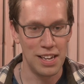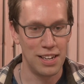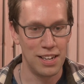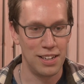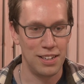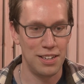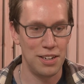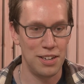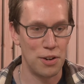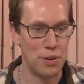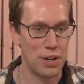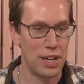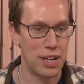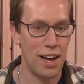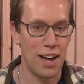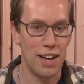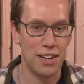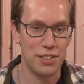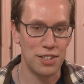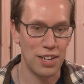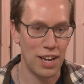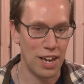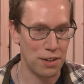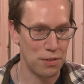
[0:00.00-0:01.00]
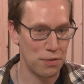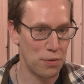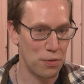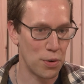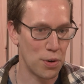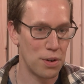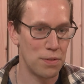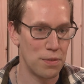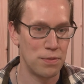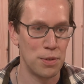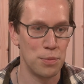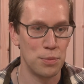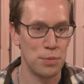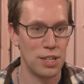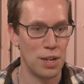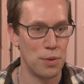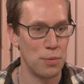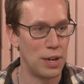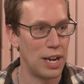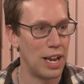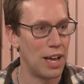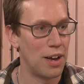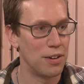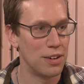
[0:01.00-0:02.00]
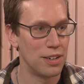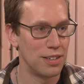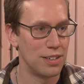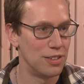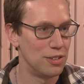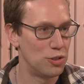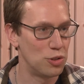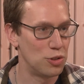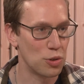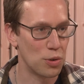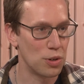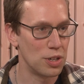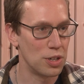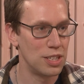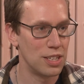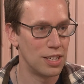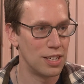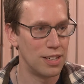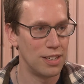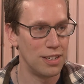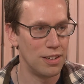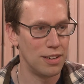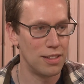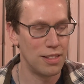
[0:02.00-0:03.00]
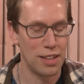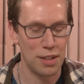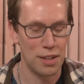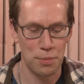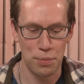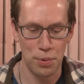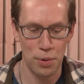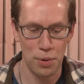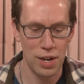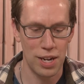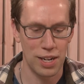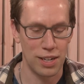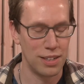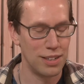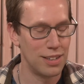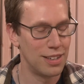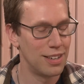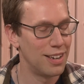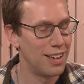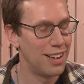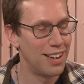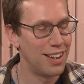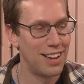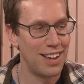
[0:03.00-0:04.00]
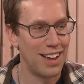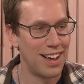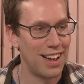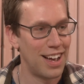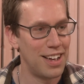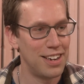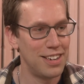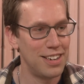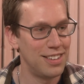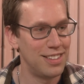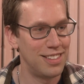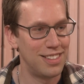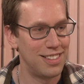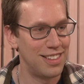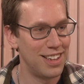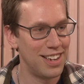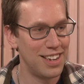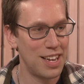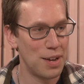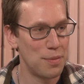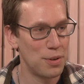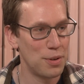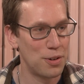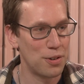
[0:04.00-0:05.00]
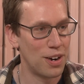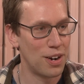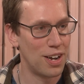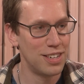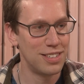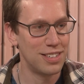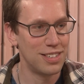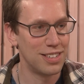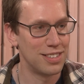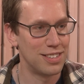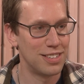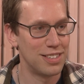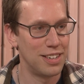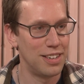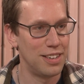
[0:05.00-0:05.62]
you know, a contact form from someone out in Georgia and you think, boy, how did they come across us?